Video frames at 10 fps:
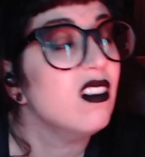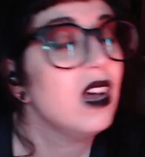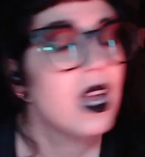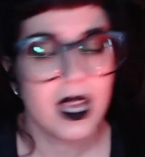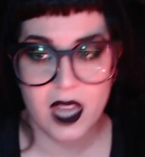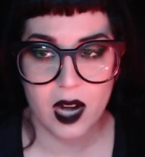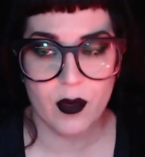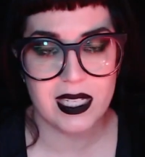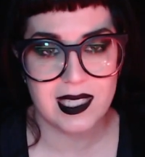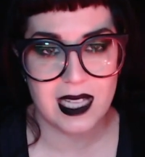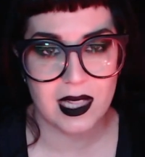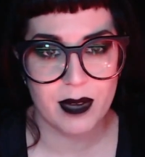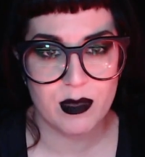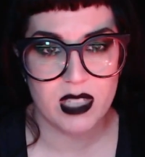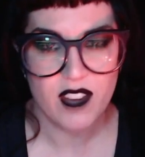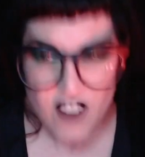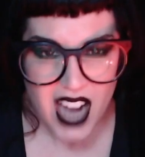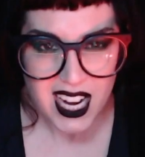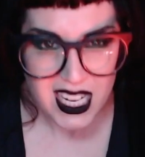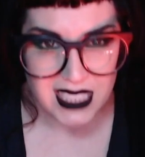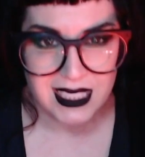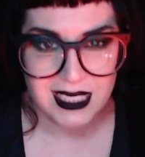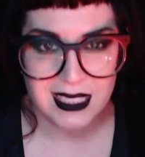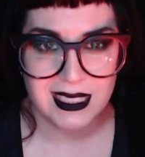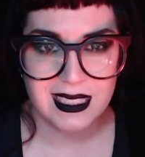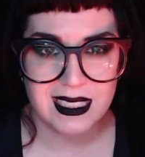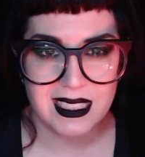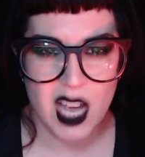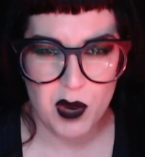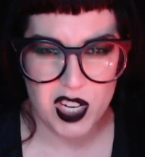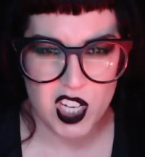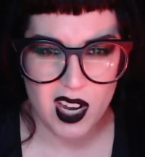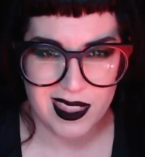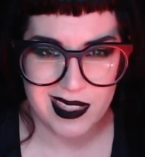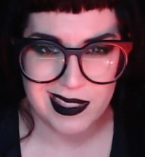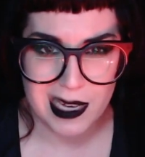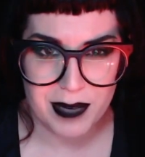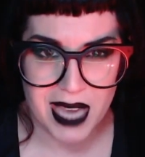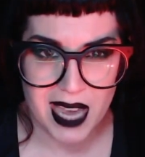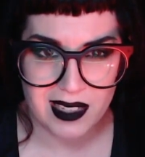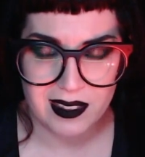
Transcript: and then I went to Salem and I was like, fuck, I wish I got the Steam Deck.